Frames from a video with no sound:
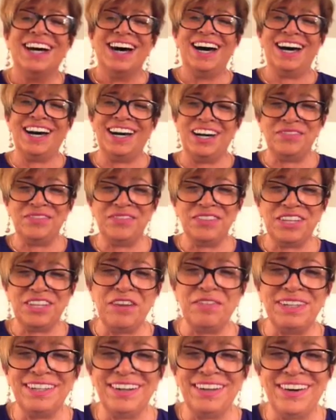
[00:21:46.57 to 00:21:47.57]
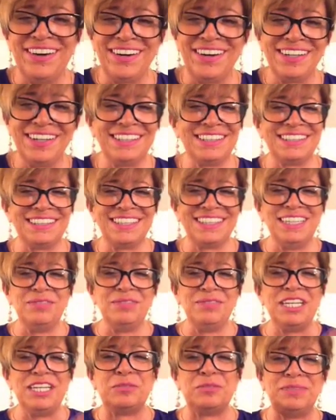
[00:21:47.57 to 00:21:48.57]
Um, loving the hearts. See, it
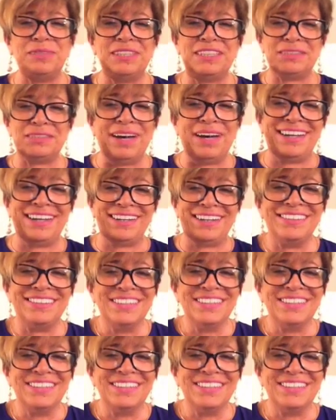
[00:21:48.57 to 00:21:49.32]
makes me smile.